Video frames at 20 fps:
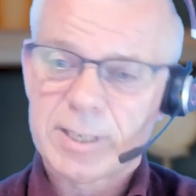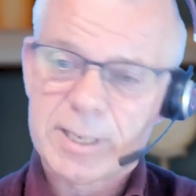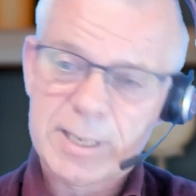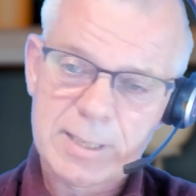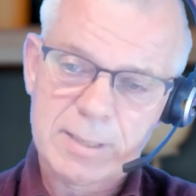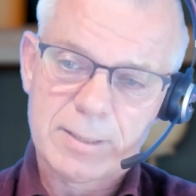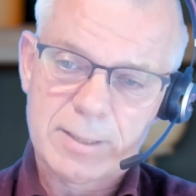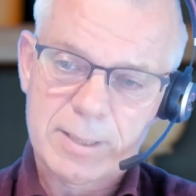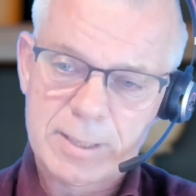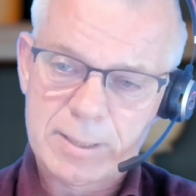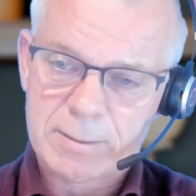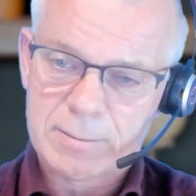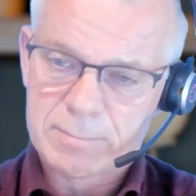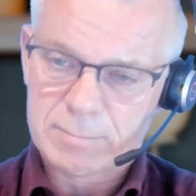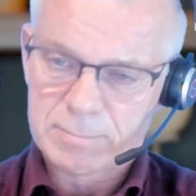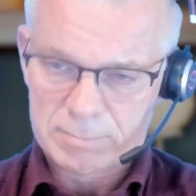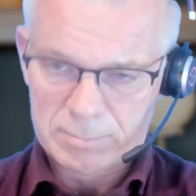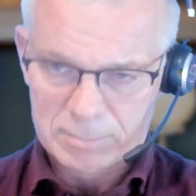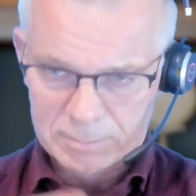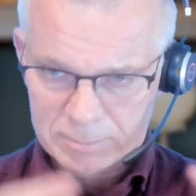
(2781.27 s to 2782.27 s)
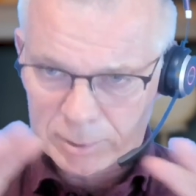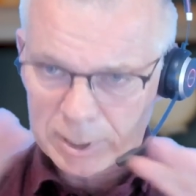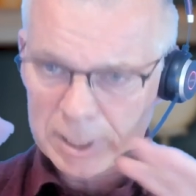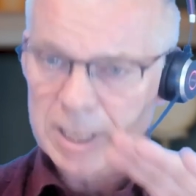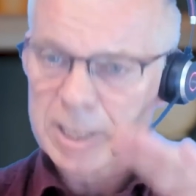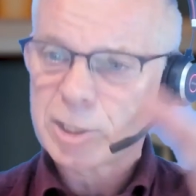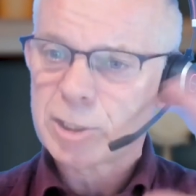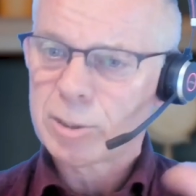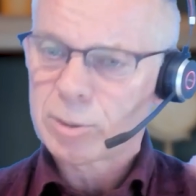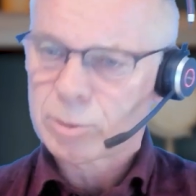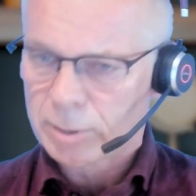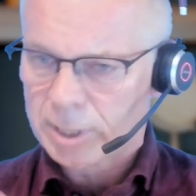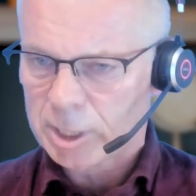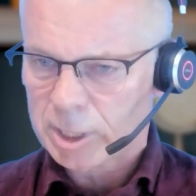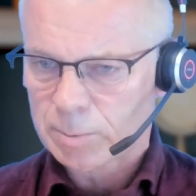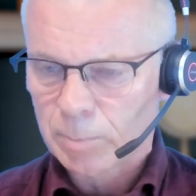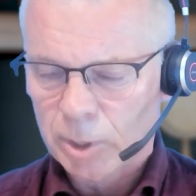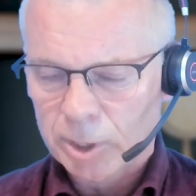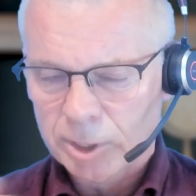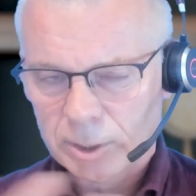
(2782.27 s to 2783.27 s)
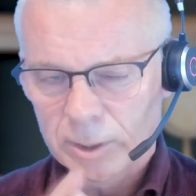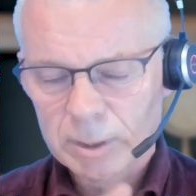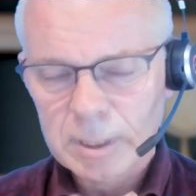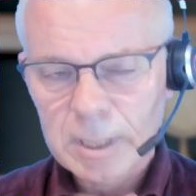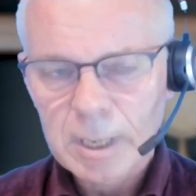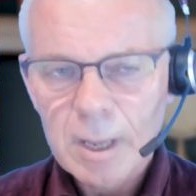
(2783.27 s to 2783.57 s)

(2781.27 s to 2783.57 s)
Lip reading: in relation to this model.